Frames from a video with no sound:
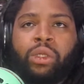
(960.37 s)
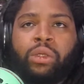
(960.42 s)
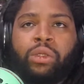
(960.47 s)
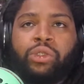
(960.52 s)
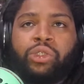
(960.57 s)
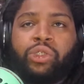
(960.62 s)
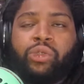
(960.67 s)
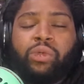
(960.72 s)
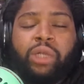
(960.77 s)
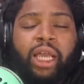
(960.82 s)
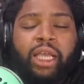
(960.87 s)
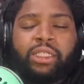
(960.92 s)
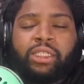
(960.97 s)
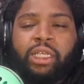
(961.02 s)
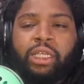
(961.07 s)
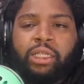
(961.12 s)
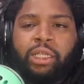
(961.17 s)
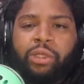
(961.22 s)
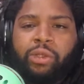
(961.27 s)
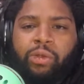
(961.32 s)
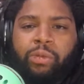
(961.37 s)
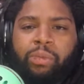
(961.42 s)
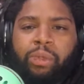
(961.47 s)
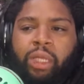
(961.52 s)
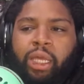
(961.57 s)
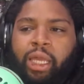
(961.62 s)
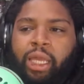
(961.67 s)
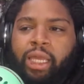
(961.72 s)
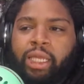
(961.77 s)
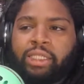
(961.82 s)
you guys think that you'll
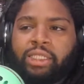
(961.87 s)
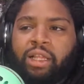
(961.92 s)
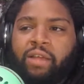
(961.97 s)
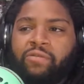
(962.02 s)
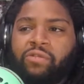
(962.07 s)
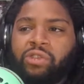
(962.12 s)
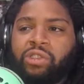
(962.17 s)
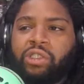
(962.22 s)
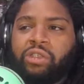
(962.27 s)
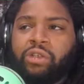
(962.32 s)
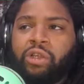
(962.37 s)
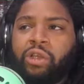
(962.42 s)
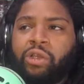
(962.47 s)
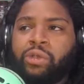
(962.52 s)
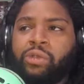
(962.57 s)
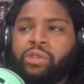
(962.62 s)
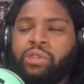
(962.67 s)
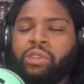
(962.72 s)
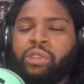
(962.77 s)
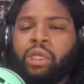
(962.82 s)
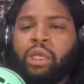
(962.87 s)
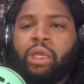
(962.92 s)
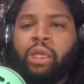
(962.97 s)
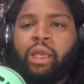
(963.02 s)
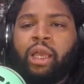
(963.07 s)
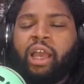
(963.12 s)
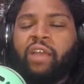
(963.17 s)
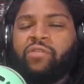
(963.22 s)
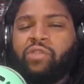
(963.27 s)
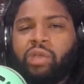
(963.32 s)
play as level 0's?
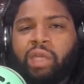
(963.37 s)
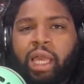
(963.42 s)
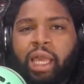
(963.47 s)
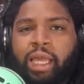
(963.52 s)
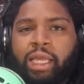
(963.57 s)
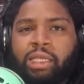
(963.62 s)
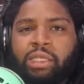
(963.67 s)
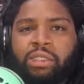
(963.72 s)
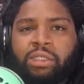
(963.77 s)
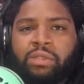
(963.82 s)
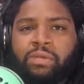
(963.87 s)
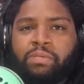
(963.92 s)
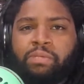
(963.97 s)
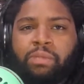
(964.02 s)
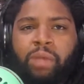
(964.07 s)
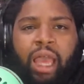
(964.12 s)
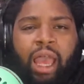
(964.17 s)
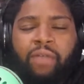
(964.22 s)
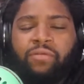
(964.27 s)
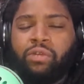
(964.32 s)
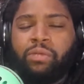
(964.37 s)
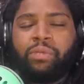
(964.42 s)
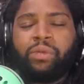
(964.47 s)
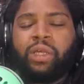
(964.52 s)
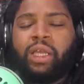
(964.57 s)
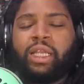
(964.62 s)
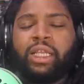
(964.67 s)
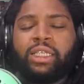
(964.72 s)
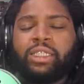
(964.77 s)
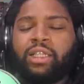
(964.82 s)
Have you guys ever
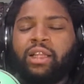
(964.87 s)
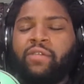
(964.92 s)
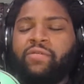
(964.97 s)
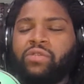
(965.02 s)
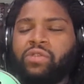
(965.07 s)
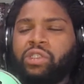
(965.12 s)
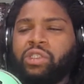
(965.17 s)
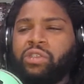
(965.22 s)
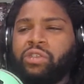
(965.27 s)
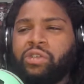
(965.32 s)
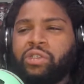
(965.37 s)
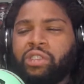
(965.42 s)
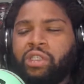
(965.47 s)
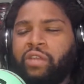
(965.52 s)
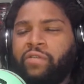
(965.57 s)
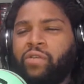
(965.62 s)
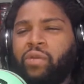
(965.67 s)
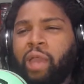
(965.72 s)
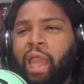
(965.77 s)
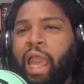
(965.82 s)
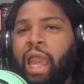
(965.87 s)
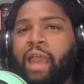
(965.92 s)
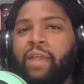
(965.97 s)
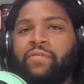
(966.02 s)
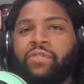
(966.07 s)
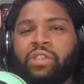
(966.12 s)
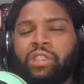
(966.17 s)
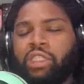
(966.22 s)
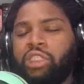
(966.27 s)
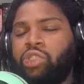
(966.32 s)
played as level 0's, and if you
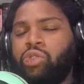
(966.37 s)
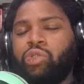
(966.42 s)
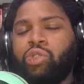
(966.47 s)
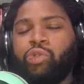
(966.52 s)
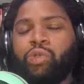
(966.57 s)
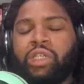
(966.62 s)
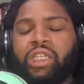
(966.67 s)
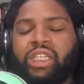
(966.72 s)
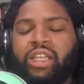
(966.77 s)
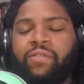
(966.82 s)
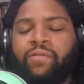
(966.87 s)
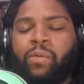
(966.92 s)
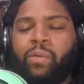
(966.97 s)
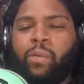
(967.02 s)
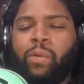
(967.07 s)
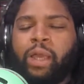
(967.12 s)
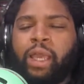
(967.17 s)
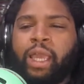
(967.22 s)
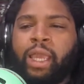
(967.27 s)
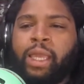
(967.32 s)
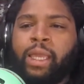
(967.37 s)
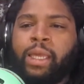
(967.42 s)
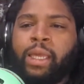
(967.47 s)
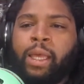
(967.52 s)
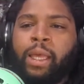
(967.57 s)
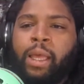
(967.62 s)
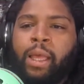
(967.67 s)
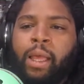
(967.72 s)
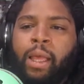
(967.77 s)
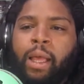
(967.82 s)
have, did you do it a different way?
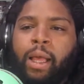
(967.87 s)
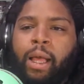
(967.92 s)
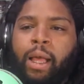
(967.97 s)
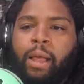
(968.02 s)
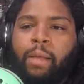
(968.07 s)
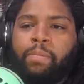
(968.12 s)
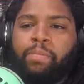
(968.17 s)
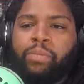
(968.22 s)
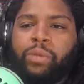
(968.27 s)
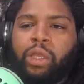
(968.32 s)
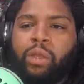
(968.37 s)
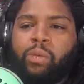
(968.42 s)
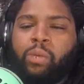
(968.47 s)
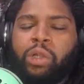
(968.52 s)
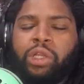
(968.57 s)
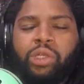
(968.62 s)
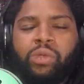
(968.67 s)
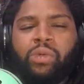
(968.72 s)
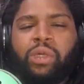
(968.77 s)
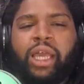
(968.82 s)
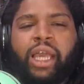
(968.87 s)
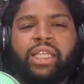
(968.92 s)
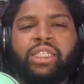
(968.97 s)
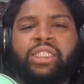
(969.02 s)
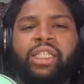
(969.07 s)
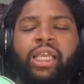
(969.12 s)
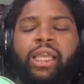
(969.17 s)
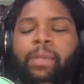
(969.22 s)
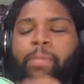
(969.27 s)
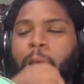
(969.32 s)
And what do you guys
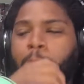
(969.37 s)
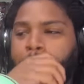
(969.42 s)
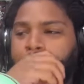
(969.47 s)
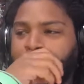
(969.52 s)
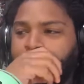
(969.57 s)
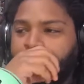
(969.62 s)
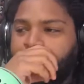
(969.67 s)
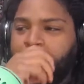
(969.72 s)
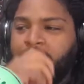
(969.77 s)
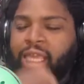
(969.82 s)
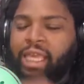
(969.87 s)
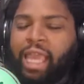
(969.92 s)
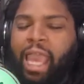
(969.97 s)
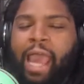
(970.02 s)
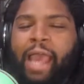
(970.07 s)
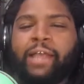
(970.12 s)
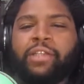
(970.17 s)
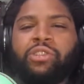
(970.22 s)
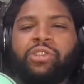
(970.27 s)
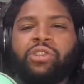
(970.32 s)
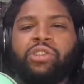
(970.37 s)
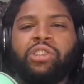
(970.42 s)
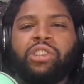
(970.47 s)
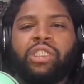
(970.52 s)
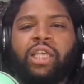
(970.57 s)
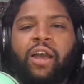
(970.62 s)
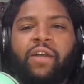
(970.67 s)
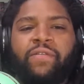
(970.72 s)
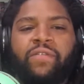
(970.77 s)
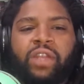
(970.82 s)
think about playing as
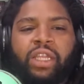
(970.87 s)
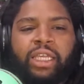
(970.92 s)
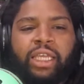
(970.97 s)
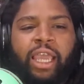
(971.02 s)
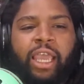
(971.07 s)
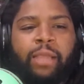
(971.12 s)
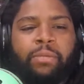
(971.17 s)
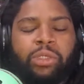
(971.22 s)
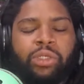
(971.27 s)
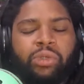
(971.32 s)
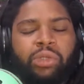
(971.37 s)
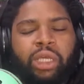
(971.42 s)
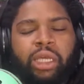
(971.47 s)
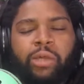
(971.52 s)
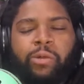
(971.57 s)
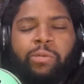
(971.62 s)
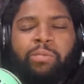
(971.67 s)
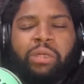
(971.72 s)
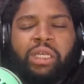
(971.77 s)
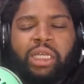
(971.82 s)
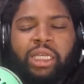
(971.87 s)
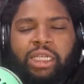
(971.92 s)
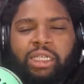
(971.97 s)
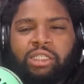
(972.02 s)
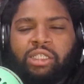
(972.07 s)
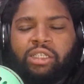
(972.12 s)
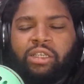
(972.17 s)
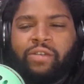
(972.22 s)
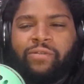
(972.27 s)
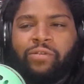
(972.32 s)
yourself in a game? Do you think it would be
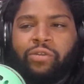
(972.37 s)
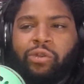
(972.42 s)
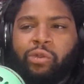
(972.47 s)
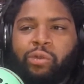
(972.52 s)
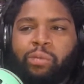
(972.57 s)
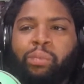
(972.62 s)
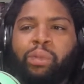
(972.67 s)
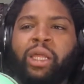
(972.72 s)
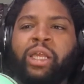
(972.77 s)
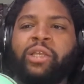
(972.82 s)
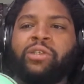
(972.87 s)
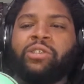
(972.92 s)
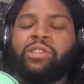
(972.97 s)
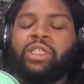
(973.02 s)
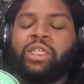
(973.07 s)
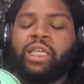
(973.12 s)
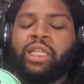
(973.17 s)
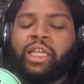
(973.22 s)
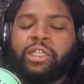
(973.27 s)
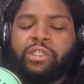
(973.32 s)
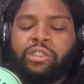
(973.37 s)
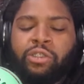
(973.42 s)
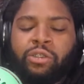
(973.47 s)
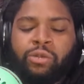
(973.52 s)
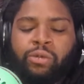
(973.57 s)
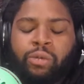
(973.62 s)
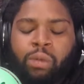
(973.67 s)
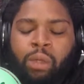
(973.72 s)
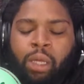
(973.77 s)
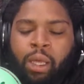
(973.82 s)
easier for new players to get
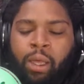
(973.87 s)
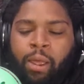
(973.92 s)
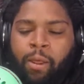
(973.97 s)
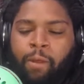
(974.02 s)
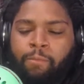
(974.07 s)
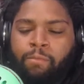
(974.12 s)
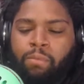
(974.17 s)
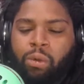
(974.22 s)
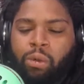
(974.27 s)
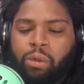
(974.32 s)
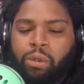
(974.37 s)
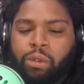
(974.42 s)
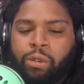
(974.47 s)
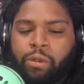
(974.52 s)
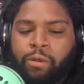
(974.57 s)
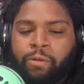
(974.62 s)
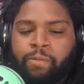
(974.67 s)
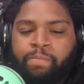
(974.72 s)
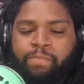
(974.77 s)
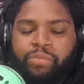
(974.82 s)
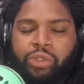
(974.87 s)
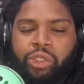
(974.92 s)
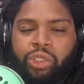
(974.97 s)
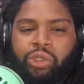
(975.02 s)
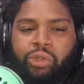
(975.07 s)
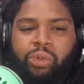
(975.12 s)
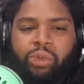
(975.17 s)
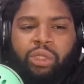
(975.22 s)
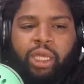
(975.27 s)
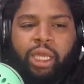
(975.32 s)
into, or do
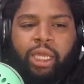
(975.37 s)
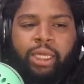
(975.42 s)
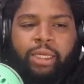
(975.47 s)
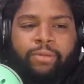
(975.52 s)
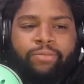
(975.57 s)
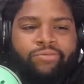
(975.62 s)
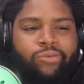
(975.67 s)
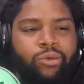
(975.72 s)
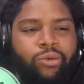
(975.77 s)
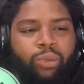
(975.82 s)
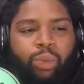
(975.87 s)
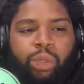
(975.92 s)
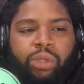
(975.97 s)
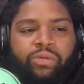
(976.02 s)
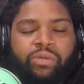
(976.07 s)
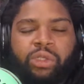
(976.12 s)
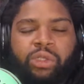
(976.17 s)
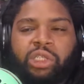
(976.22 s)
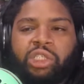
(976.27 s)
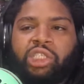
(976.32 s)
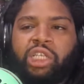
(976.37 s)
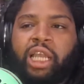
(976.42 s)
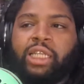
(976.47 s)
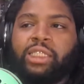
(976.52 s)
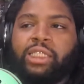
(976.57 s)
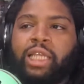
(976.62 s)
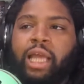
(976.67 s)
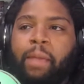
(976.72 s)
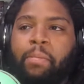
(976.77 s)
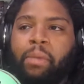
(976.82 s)
you think it wouldn't really
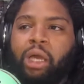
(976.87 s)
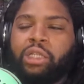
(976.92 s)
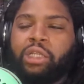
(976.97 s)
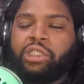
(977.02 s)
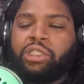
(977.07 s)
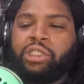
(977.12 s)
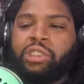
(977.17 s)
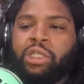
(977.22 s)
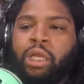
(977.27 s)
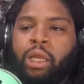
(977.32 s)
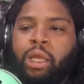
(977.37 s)
change that much?